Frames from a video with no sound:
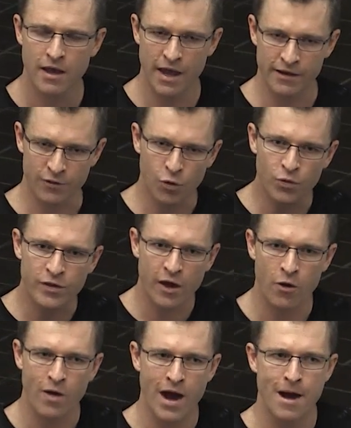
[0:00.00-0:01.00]
And it's
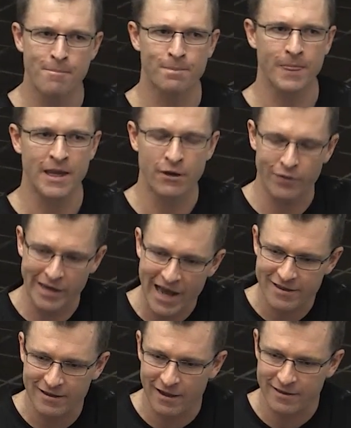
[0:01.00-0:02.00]
also, in a
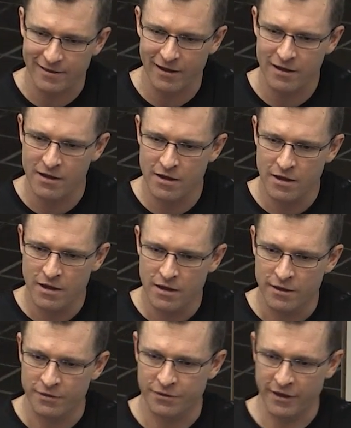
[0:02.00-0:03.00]
relaxed cluster,
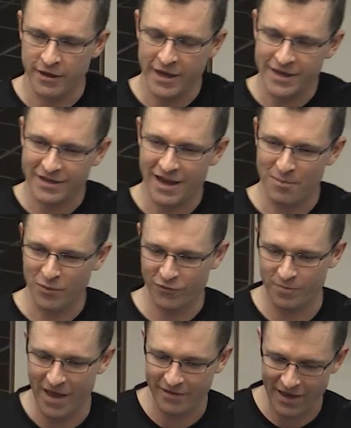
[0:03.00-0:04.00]
the heat comes
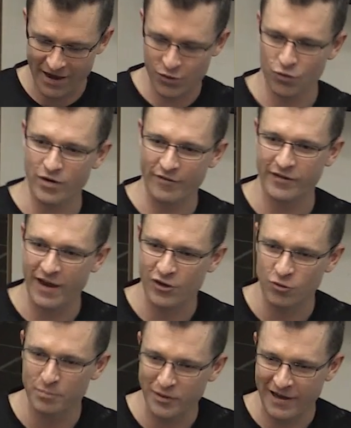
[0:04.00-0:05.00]
from the actual
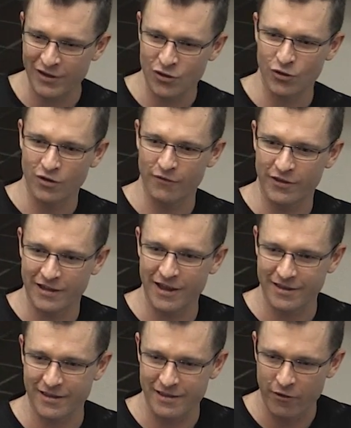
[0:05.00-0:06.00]
gravitational potential of the
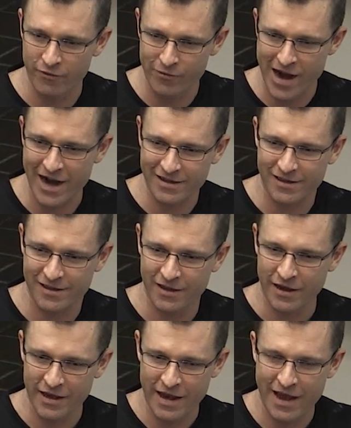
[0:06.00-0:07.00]
cluster. So it reacts,
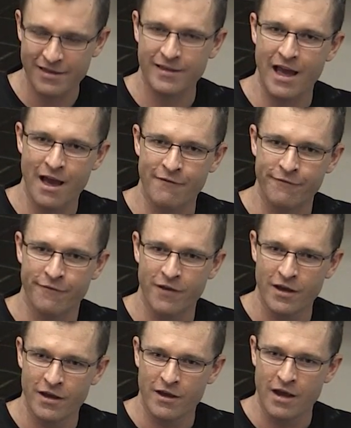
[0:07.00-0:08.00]
it has to have
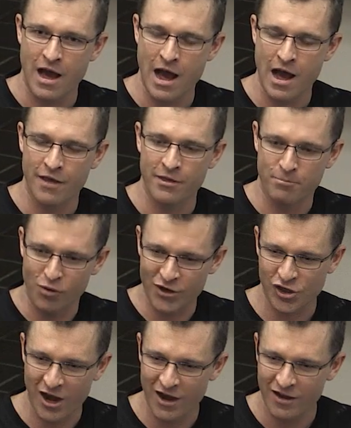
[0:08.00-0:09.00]
the
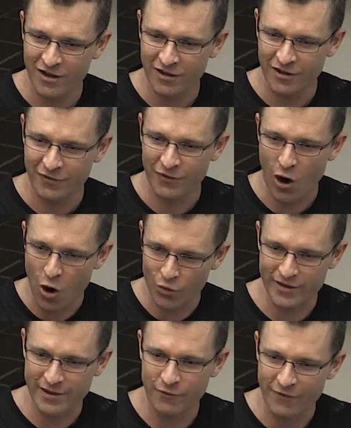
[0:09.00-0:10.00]
pressure to hold
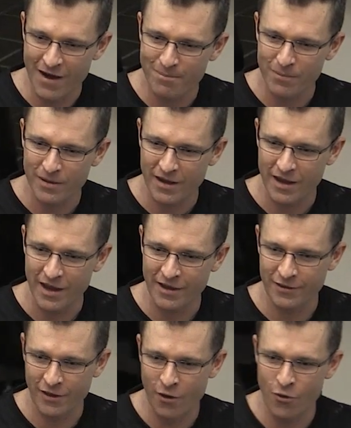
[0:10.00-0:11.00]
itself up,
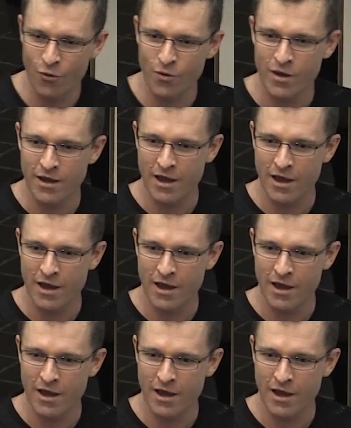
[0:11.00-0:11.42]
and so